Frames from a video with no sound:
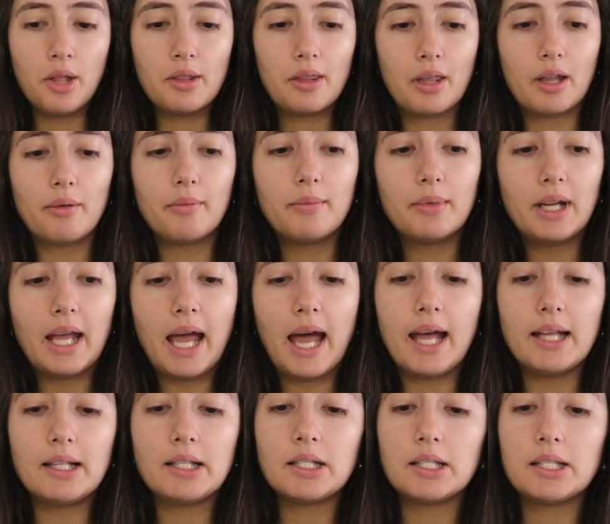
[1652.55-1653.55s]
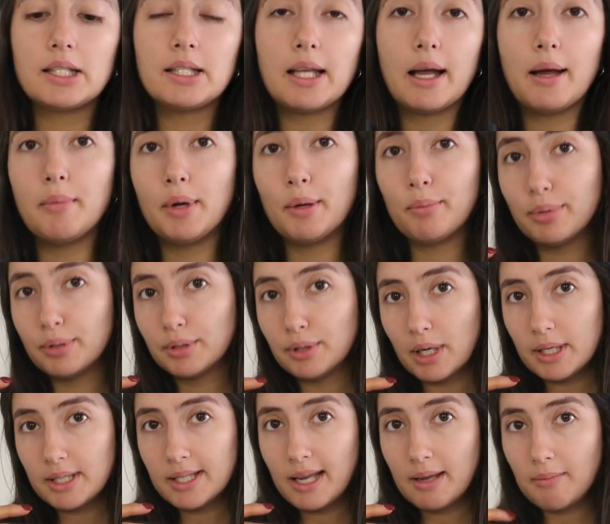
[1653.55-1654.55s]
Then I'm gonna add some
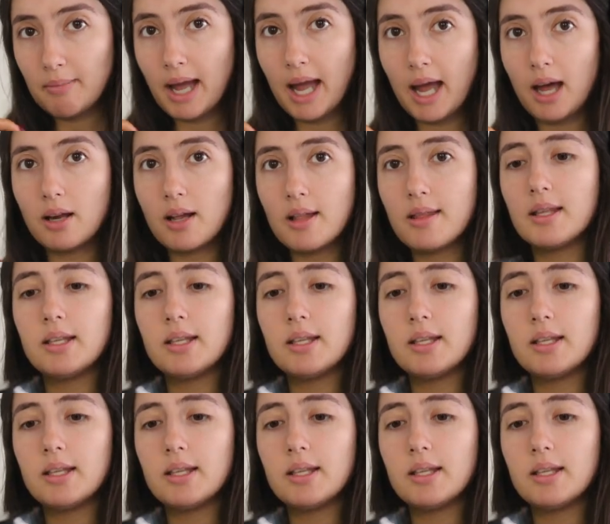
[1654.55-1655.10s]
protein powder.